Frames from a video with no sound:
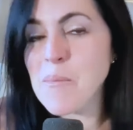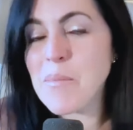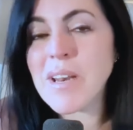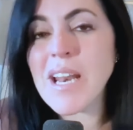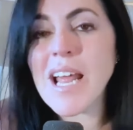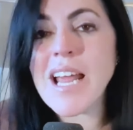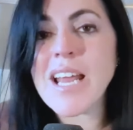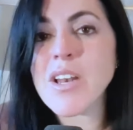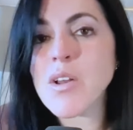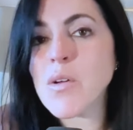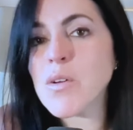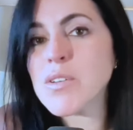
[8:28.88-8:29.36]

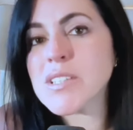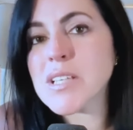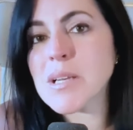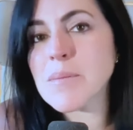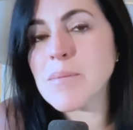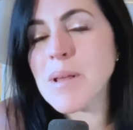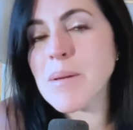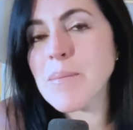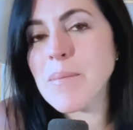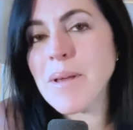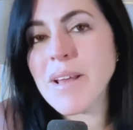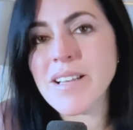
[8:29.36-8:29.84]
But I know it's
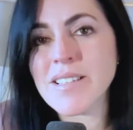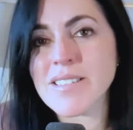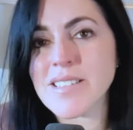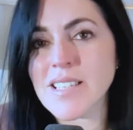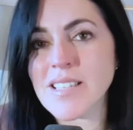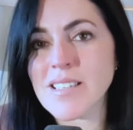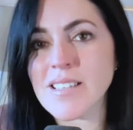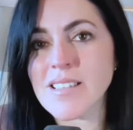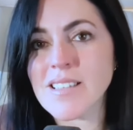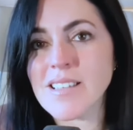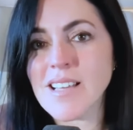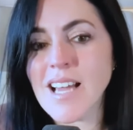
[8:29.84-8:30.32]
going to be
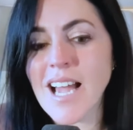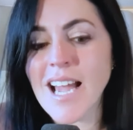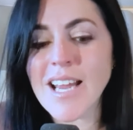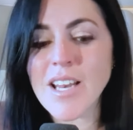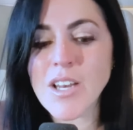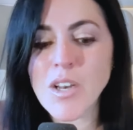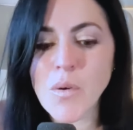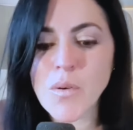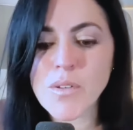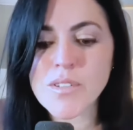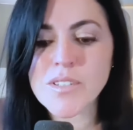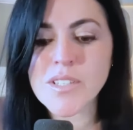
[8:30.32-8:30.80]
amazing.
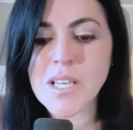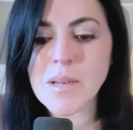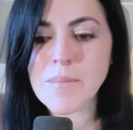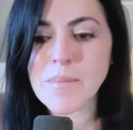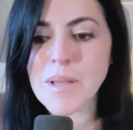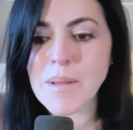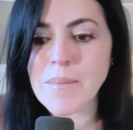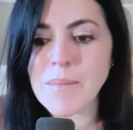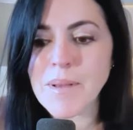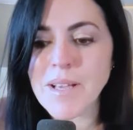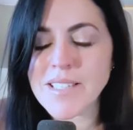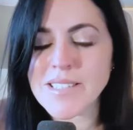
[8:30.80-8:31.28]
I know it's going to
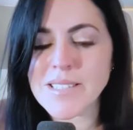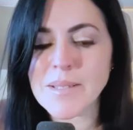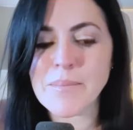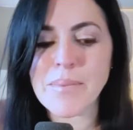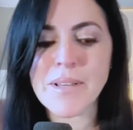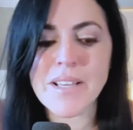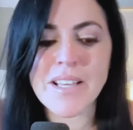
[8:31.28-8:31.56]
be amazing,